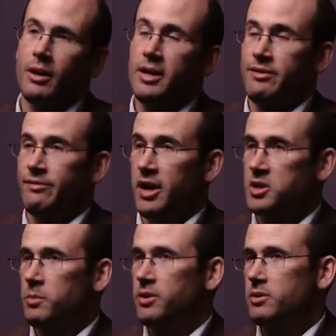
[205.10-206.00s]

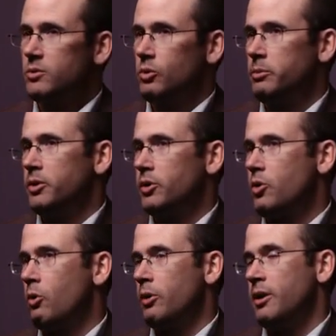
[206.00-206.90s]
Investments will be
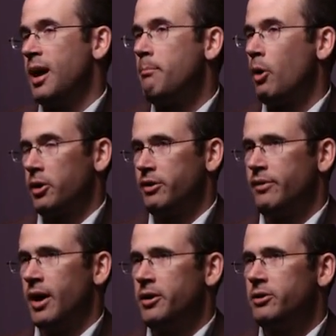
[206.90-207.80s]
recorded at market
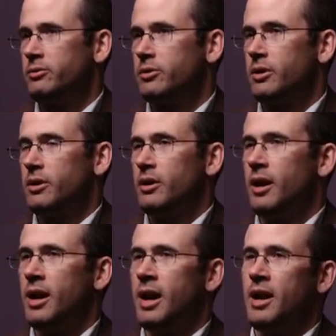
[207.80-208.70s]
value,
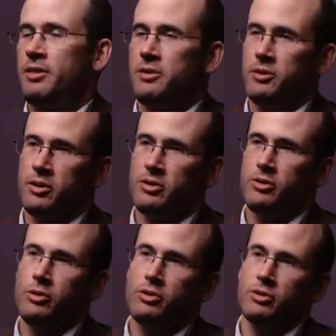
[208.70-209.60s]
and you can
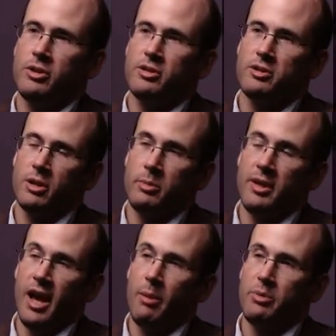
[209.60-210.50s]
usually determine
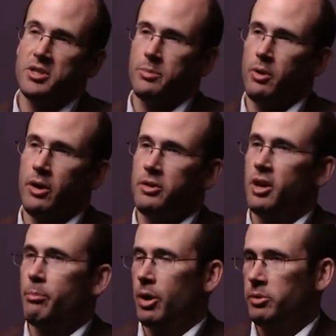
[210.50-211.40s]
that based upon
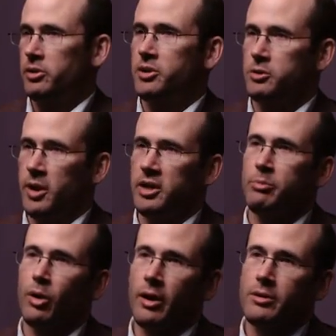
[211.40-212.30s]
their publicly traded
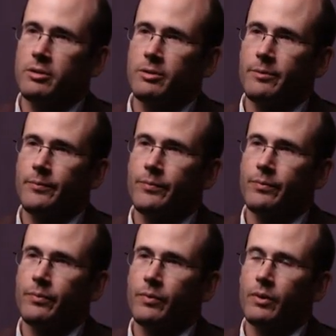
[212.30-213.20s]
price.
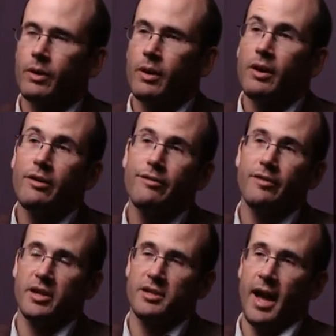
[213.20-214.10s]

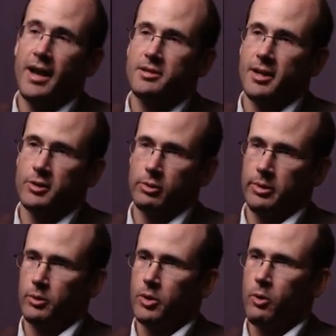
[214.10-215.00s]
Fixed assets will
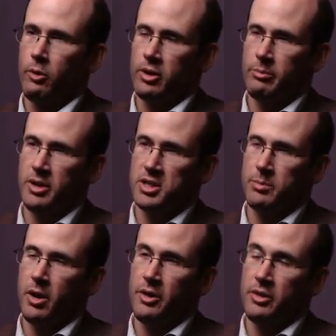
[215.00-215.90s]
be recorded based
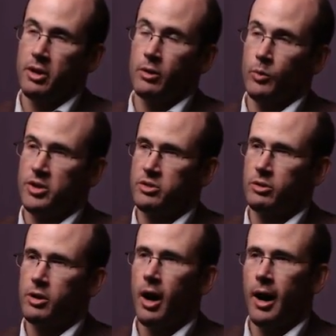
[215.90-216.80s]
upon their
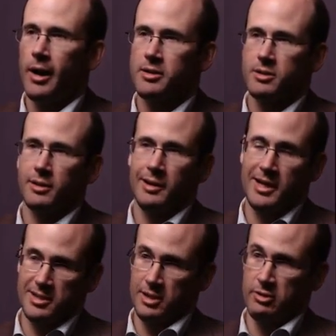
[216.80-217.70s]
original cost
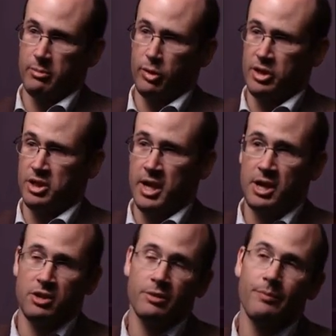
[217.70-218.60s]
less their
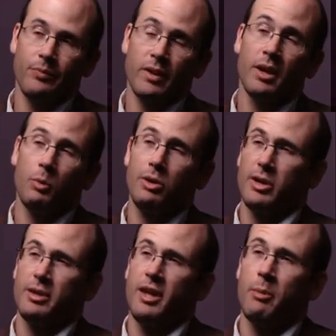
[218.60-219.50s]
depreciation, and we'll
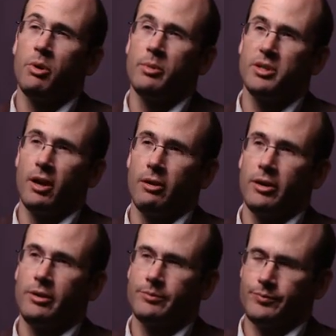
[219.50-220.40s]
look at that momentarily.